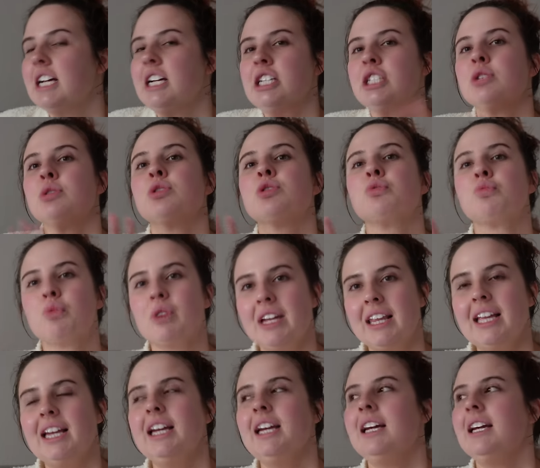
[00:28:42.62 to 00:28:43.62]
So it's
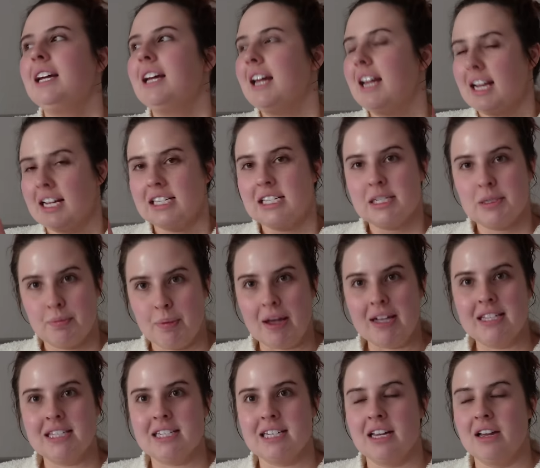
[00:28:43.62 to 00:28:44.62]
really
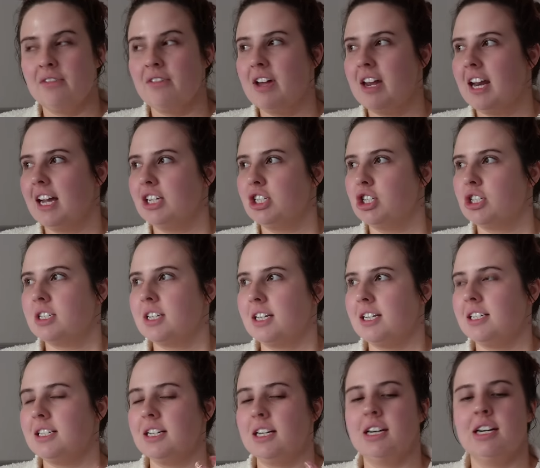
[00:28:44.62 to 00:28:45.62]
expensive, and I just
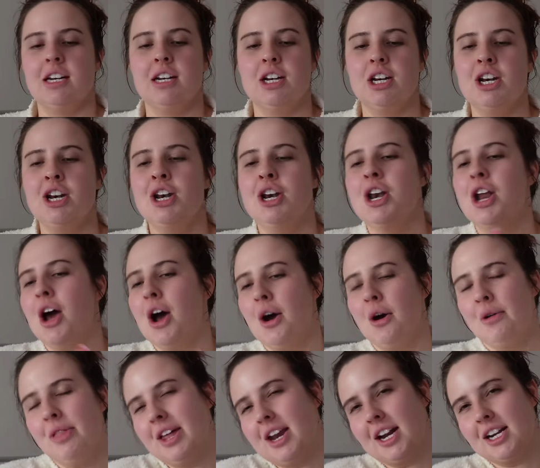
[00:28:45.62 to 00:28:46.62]
like didn't
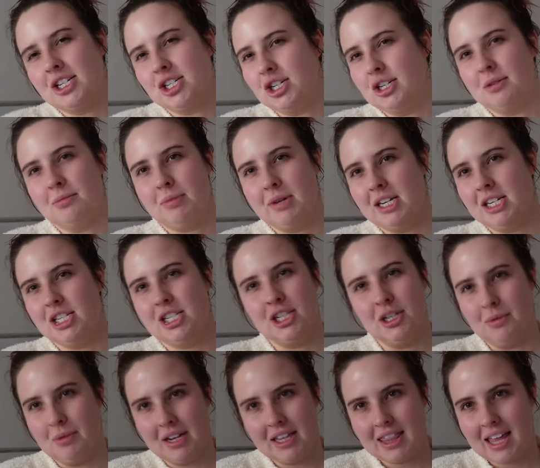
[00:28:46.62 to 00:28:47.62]
know that I should be
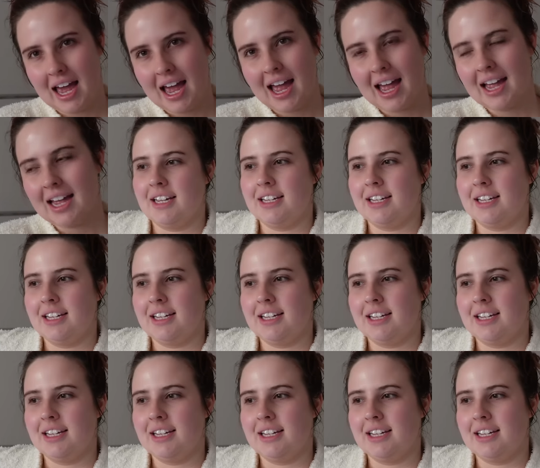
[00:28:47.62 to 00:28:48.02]
doing that.